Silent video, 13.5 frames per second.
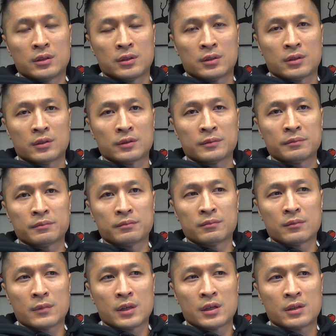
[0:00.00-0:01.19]
um,
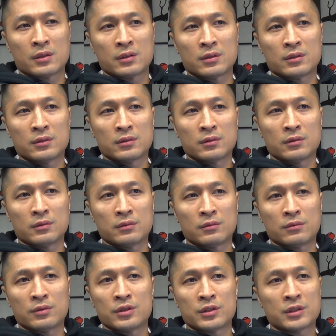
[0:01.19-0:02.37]
and
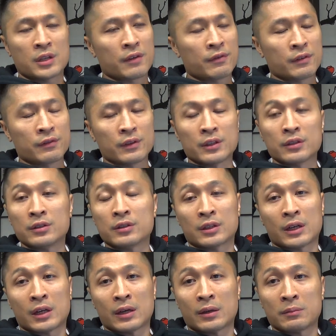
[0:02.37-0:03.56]
we're just having a very good
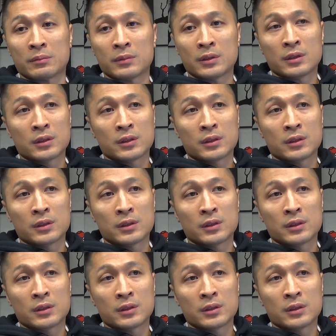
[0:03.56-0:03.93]
time